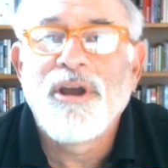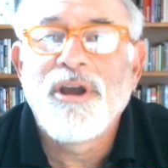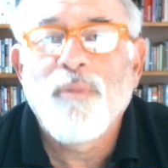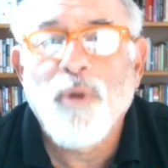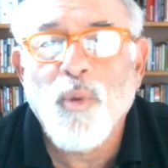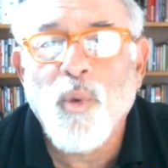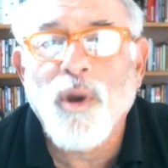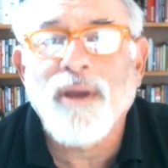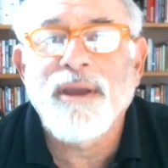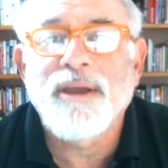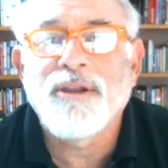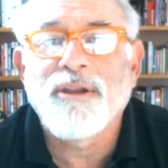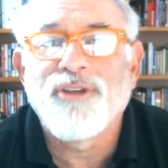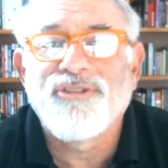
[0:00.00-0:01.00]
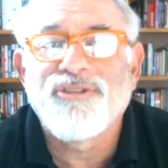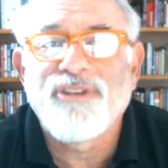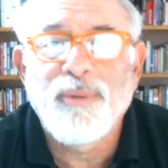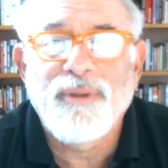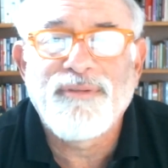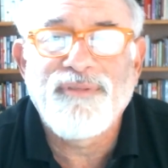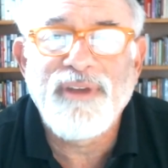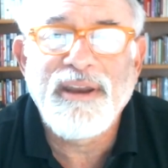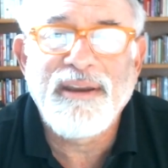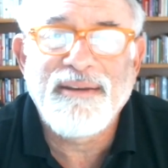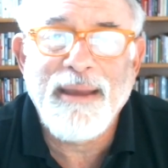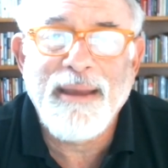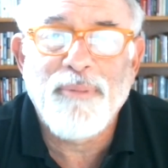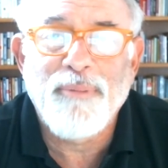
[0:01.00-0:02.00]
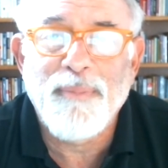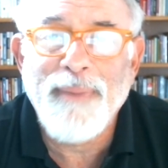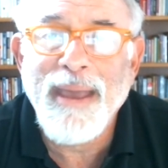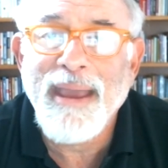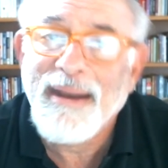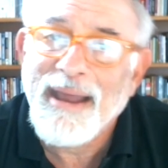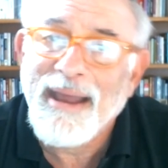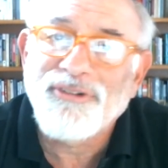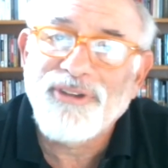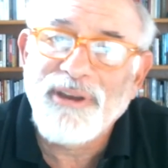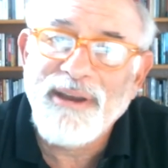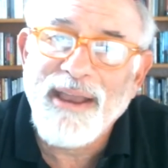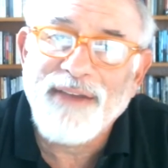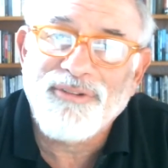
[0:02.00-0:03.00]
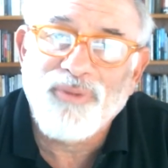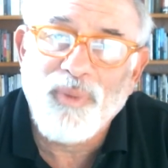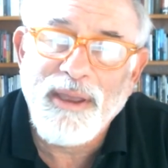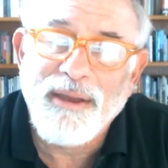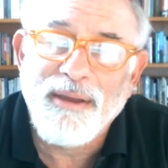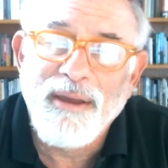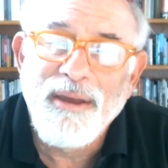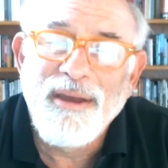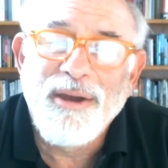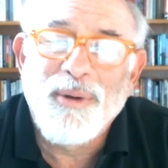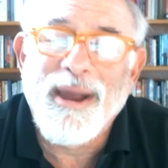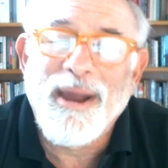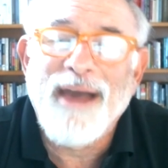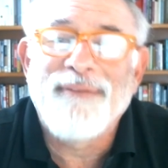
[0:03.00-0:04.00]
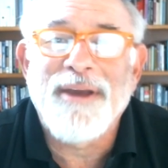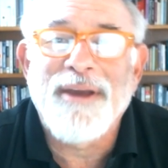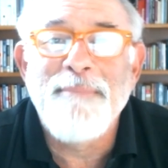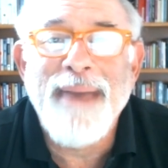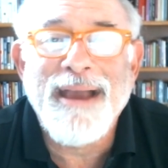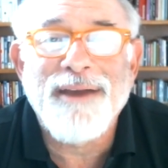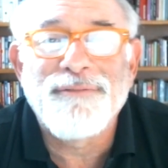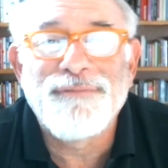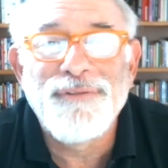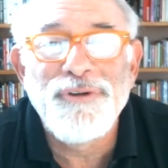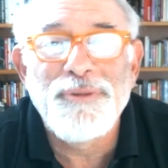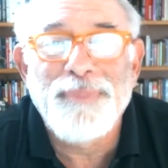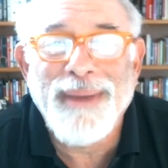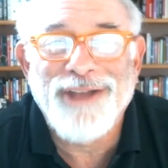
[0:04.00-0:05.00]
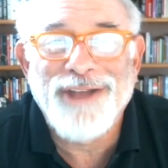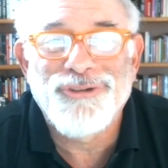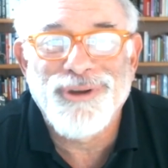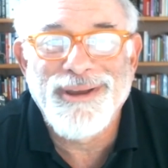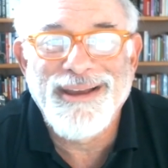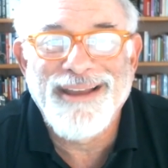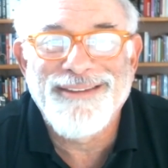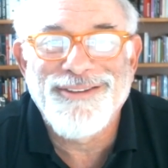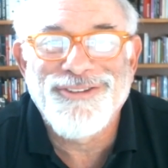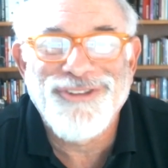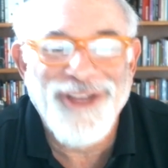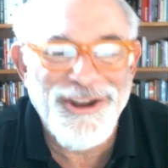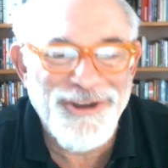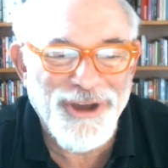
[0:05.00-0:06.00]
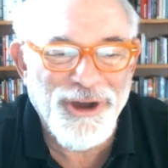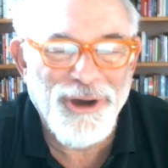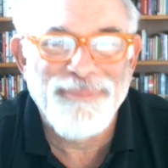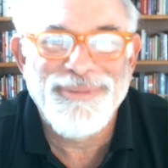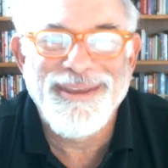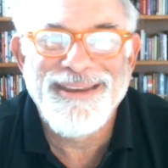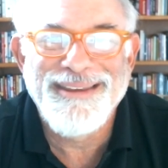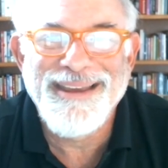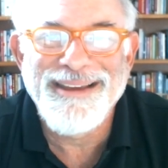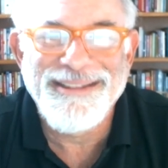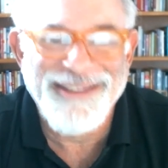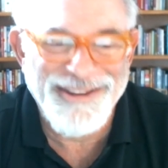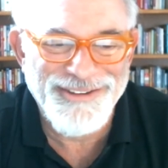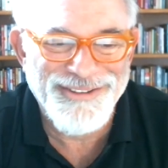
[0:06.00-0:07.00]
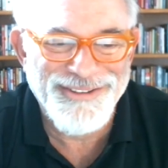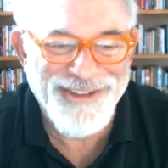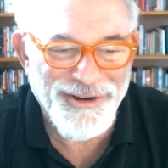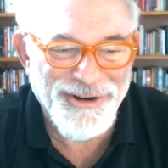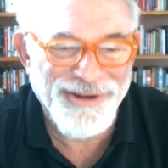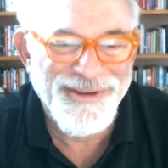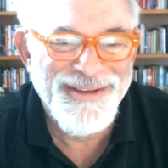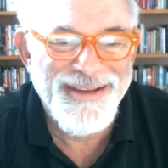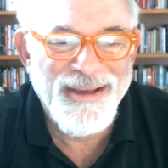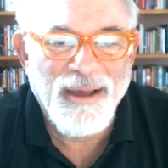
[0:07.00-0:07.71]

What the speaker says: We're working closely with Feeding Tampa Bay, and actually next week we're having a mega food pantry at the Sundome, the Yingling Center,